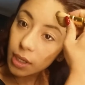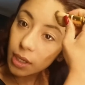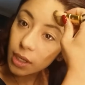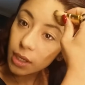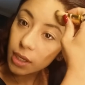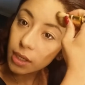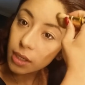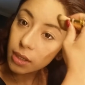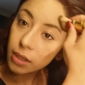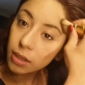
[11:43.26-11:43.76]

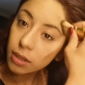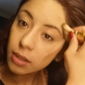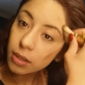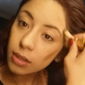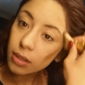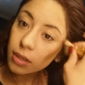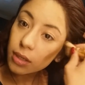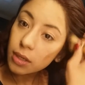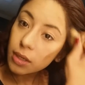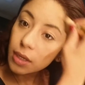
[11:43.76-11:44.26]
Okay, I'm
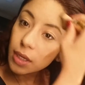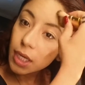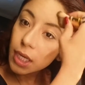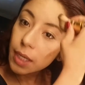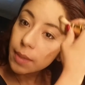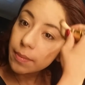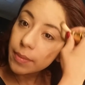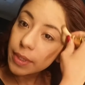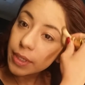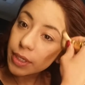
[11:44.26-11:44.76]

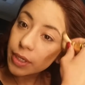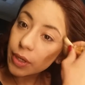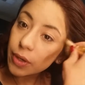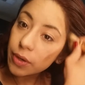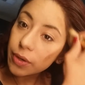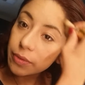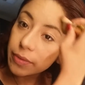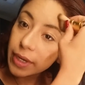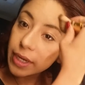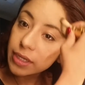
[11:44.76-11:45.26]
gonna
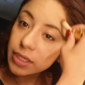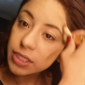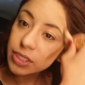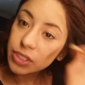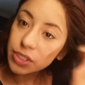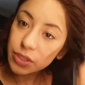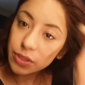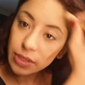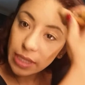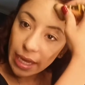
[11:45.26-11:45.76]
go around
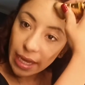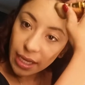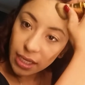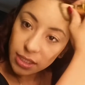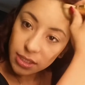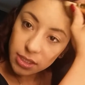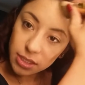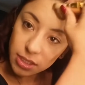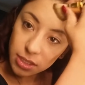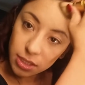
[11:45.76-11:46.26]
and do
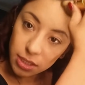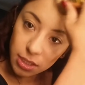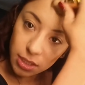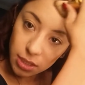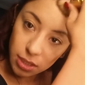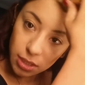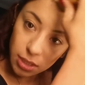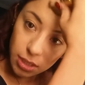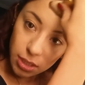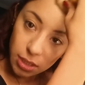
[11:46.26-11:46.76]
that
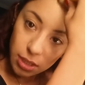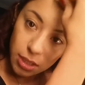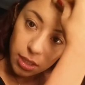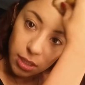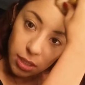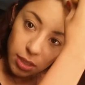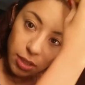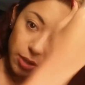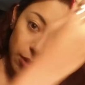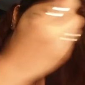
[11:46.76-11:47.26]

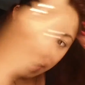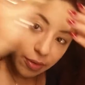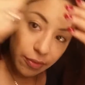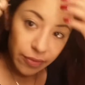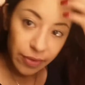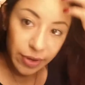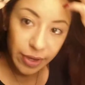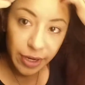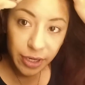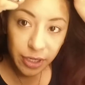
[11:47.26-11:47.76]

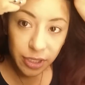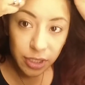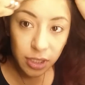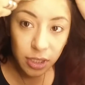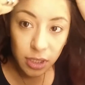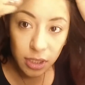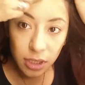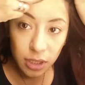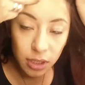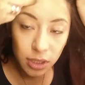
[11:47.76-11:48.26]
over
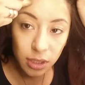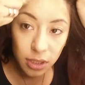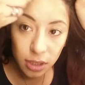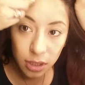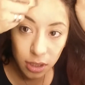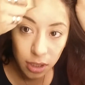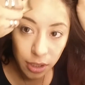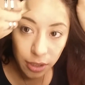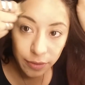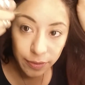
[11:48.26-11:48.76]
here
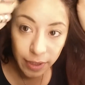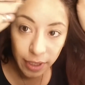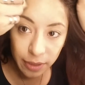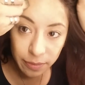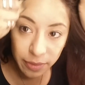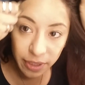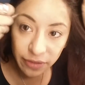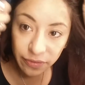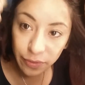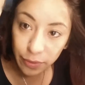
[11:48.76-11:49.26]

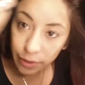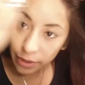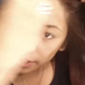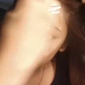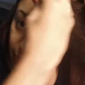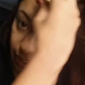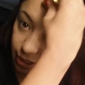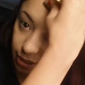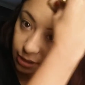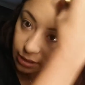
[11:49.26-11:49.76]
around my
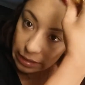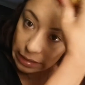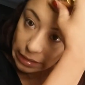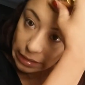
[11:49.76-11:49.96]
forehead.